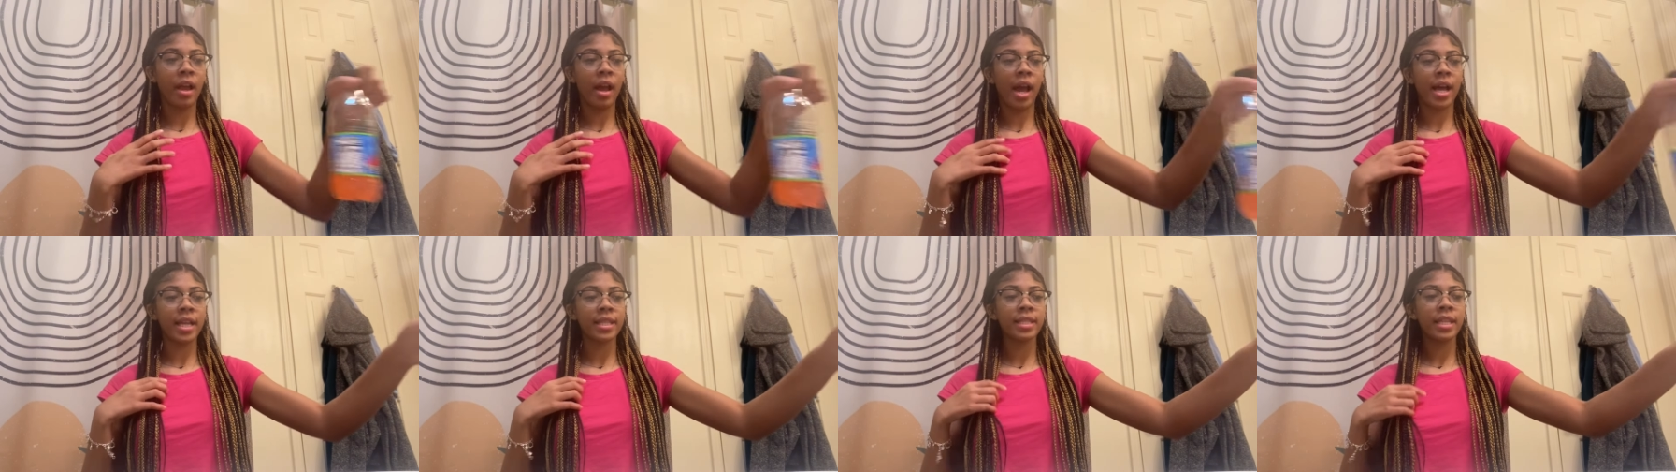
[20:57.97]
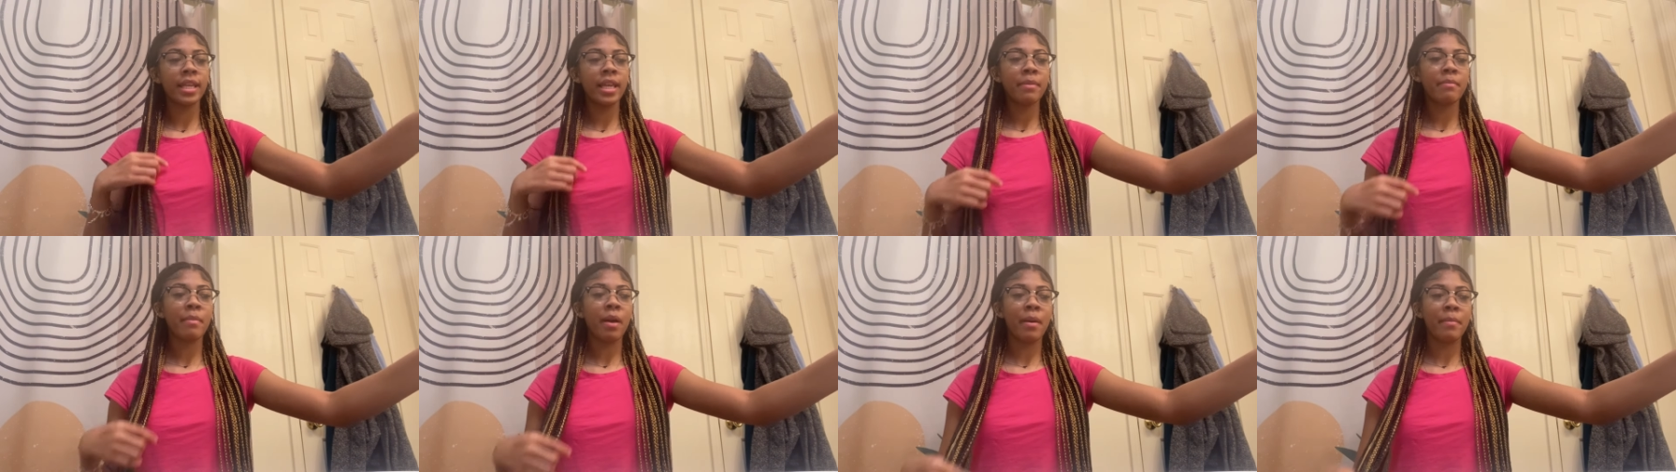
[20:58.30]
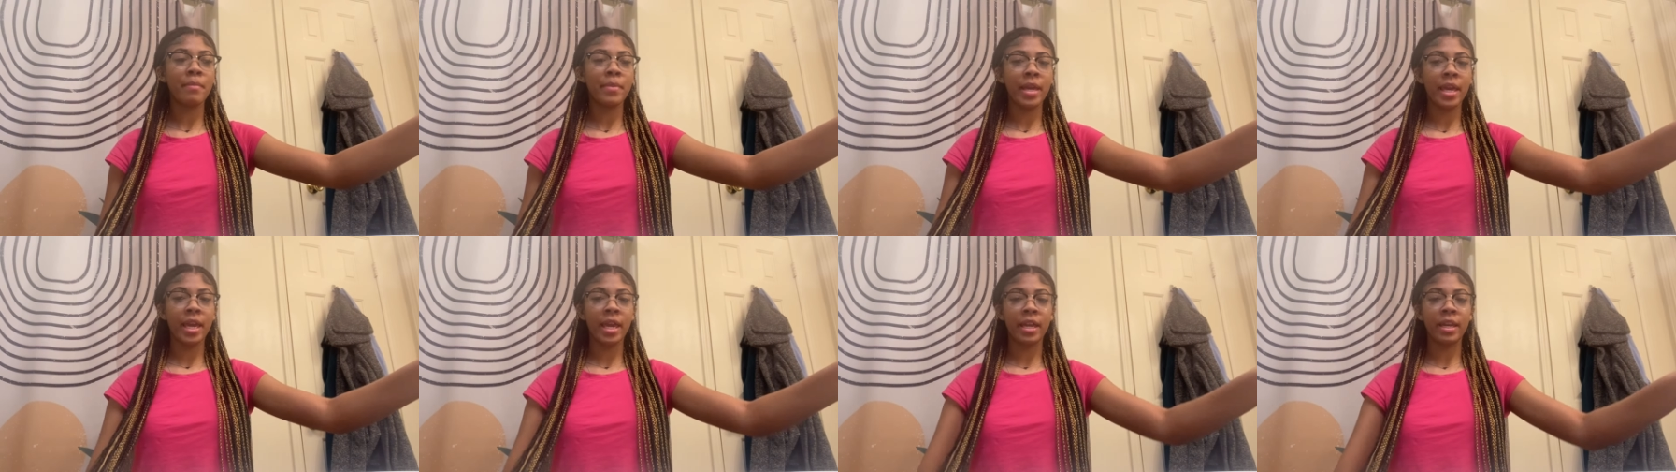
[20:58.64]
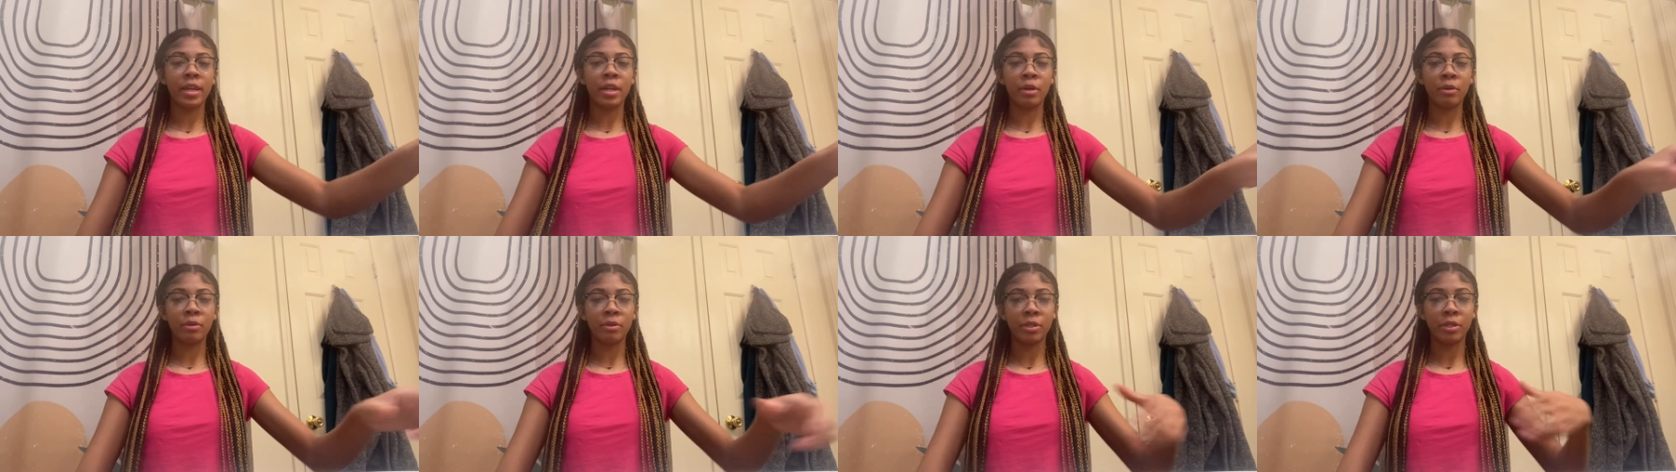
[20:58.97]
I think my
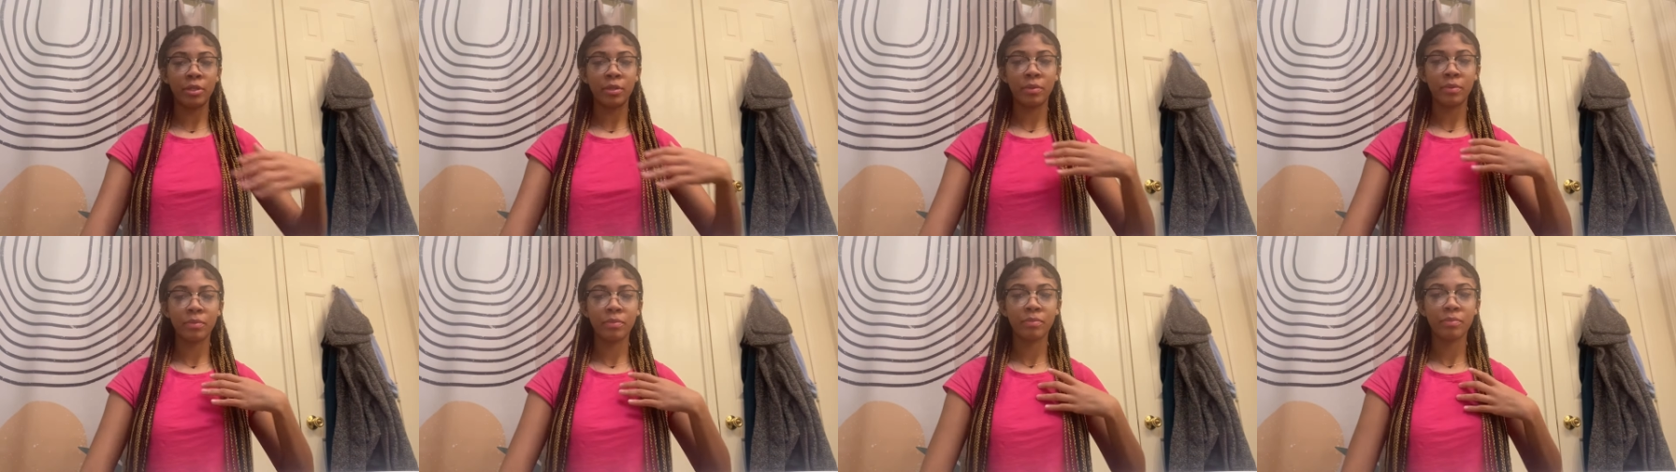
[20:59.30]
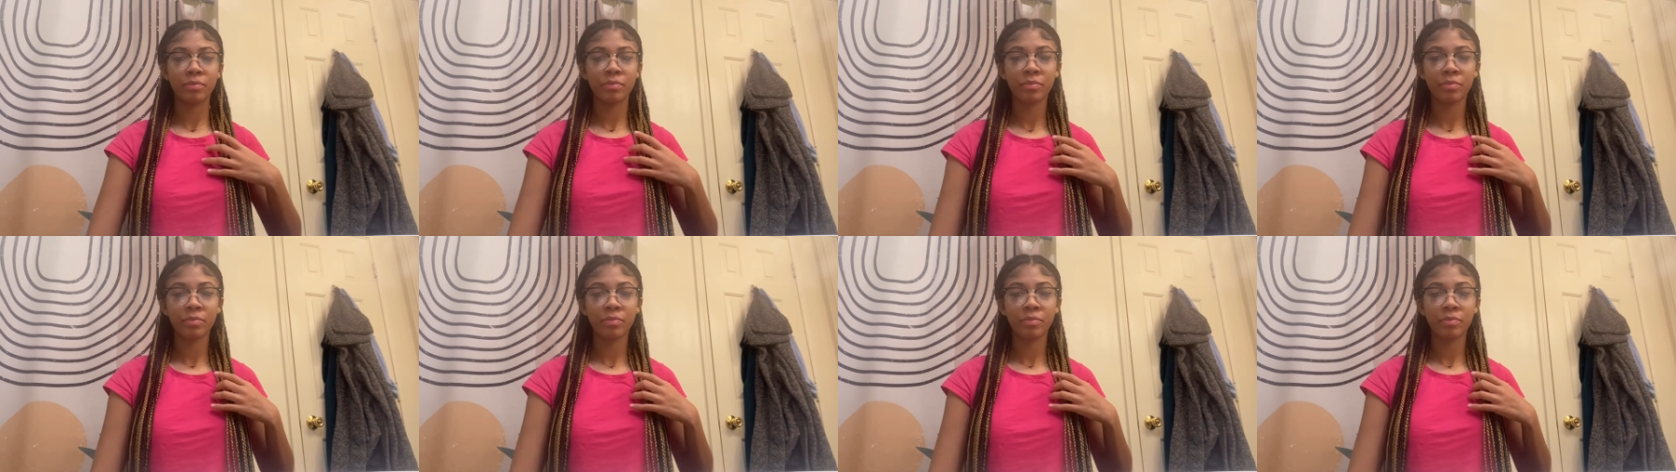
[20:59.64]
man know you.